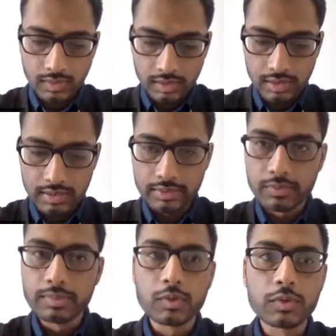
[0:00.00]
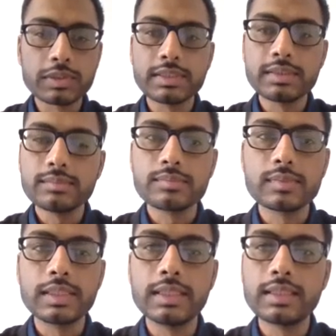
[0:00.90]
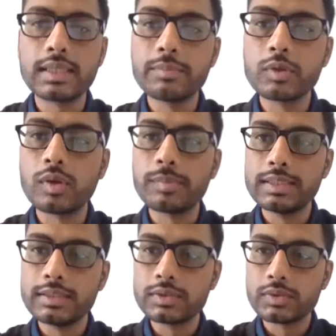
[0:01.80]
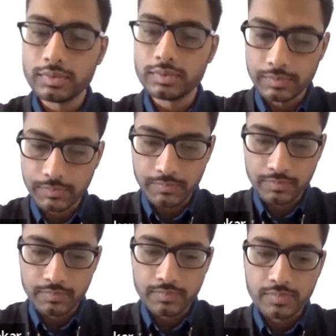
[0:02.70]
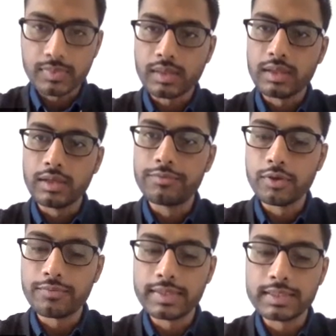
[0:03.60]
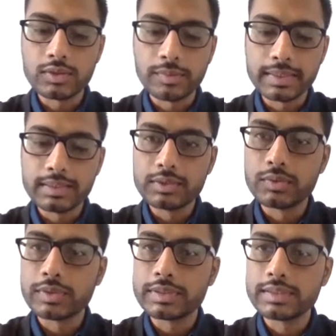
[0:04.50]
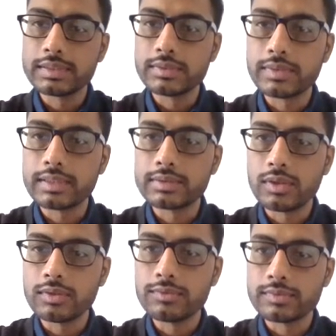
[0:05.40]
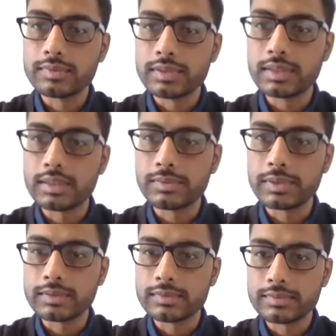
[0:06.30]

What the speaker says: I'll write one more question till the time you copy these 2. If you have finished copying these 2 questions, you can solve the third one.